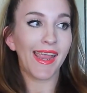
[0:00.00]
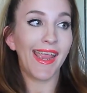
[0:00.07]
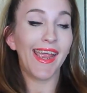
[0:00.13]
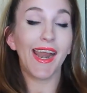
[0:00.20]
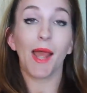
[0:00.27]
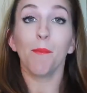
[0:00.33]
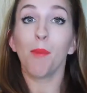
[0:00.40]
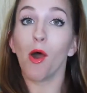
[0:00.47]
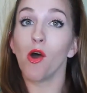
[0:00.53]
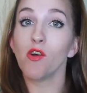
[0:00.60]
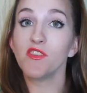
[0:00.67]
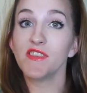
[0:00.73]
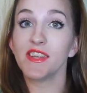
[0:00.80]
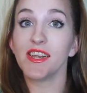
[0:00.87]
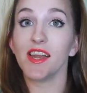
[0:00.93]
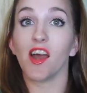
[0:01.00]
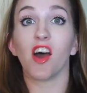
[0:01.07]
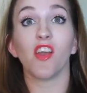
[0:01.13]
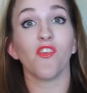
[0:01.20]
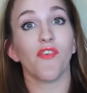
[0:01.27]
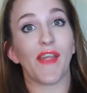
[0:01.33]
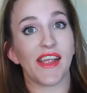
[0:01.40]
And I posted it
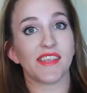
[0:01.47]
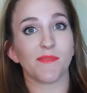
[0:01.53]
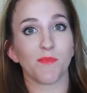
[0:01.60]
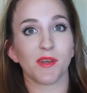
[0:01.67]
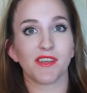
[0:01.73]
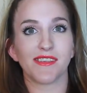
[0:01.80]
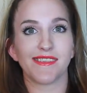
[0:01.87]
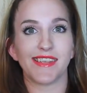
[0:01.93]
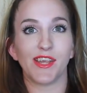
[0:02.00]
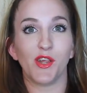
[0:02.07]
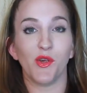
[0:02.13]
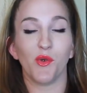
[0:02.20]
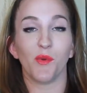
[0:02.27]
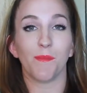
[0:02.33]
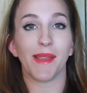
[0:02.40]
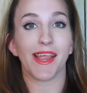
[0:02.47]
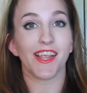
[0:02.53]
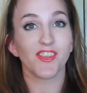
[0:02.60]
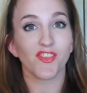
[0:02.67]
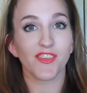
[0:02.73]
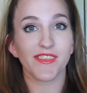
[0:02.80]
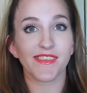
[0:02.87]
on Facebook to see who would be
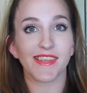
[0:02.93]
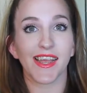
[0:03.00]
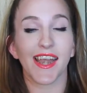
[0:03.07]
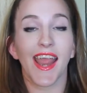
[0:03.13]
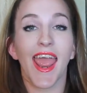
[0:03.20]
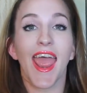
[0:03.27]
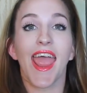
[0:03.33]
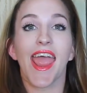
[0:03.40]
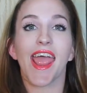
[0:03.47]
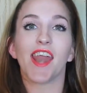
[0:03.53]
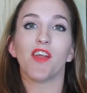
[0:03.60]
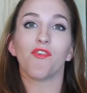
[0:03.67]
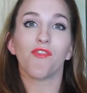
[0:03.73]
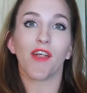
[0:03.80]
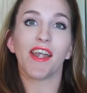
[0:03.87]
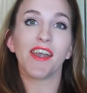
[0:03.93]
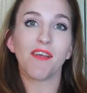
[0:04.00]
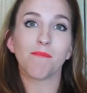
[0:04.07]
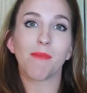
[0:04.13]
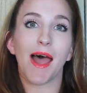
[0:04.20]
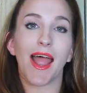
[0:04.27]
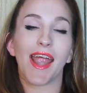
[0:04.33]
interested, and a friend
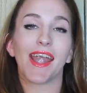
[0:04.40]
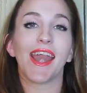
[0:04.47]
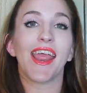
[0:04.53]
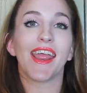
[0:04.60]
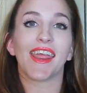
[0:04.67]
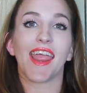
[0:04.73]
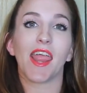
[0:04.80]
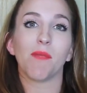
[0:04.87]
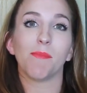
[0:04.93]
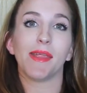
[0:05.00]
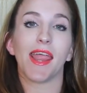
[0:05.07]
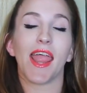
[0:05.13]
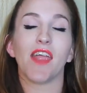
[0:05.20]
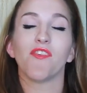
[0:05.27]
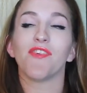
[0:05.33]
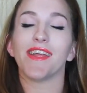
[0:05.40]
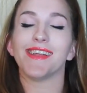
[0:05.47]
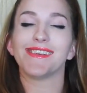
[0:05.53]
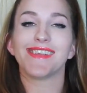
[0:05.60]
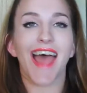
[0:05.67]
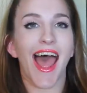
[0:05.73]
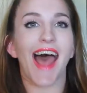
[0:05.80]
of mine gave me a
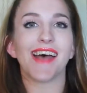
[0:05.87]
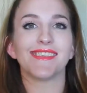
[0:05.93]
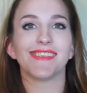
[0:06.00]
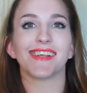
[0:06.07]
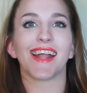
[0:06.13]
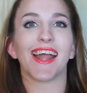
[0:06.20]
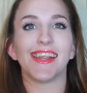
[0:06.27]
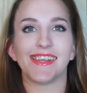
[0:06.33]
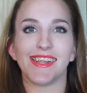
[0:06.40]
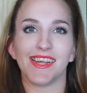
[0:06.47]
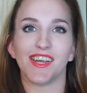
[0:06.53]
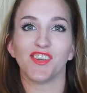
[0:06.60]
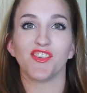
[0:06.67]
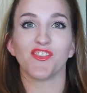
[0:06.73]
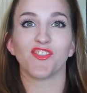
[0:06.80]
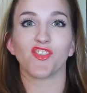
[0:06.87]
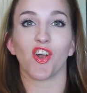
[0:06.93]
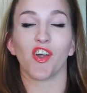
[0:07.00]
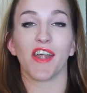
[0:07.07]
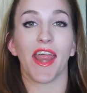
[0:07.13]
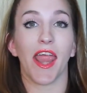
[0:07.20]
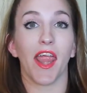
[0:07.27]
fantastic idea to
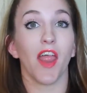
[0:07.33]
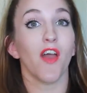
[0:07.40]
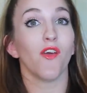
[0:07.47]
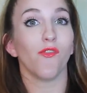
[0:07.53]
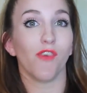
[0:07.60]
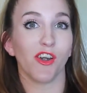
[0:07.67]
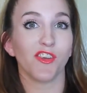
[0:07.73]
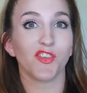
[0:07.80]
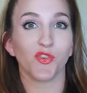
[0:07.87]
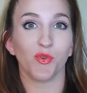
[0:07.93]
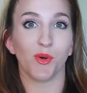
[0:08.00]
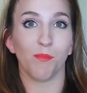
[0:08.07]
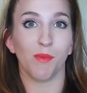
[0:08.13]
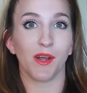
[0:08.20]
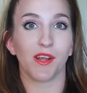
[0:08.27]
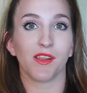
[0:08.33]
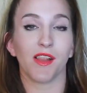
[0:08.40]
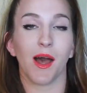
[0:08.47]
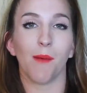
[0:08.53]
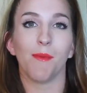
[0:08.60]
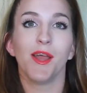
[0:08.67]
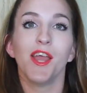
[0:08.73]
start a virtual book
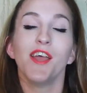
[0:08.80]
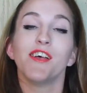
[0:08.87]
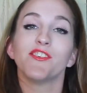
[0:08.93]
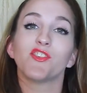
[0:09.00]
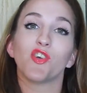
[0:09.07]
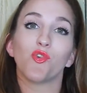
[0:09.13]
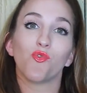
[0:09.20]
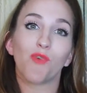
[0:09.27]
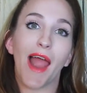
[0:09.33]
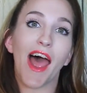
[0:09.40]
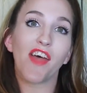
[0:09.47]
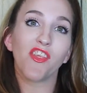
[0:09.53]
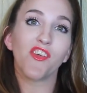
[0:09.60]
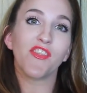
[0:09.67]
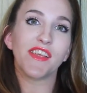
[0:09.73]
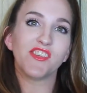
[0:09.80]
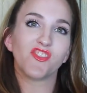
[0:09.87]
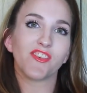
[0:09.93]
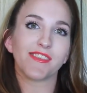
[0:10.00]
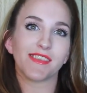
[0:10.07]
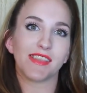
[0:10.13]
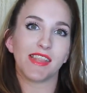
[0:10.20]
club. So rather than
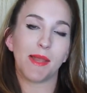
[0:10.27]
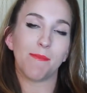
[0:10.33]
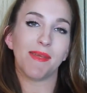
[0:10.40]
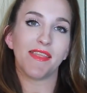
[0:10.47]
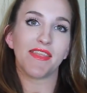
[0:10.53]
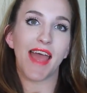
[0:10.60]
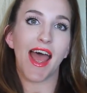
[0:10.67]
just limit